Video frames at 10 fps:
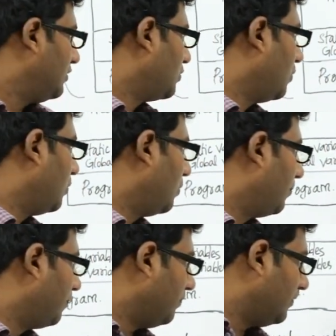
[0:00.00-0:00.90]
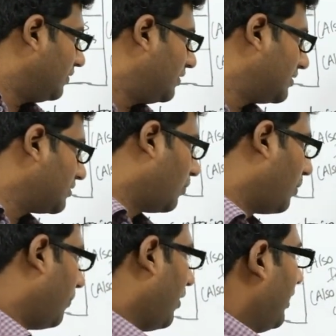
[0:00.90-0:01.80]
So this is
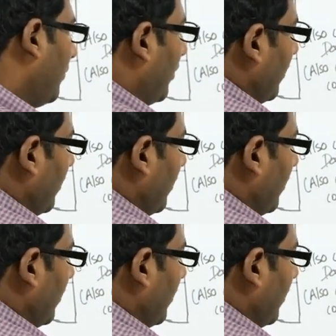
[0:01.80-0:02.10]
one point I